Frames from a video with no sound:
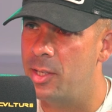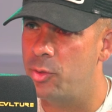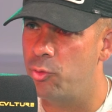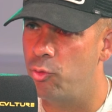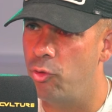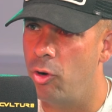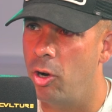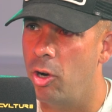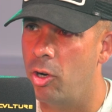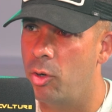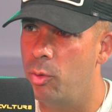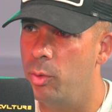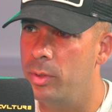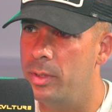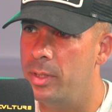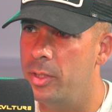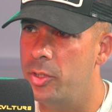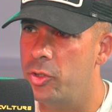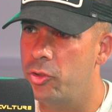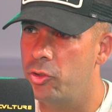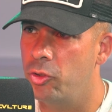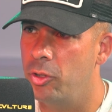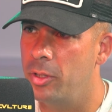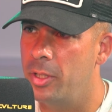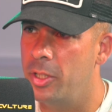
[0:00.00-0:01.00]
rock would
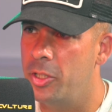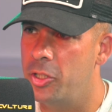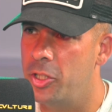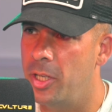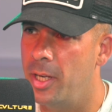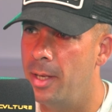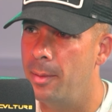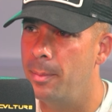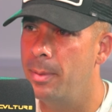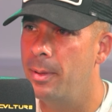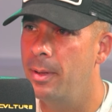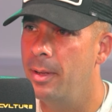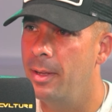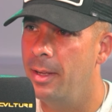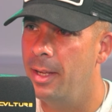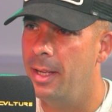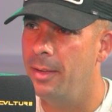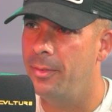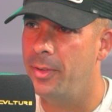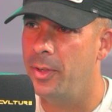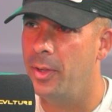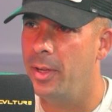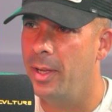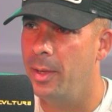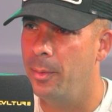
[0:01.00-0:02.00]
destroy the ship
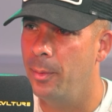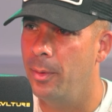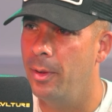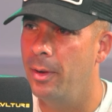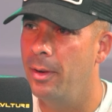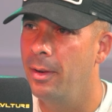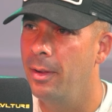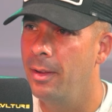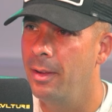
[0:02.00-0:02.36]
if you hit one.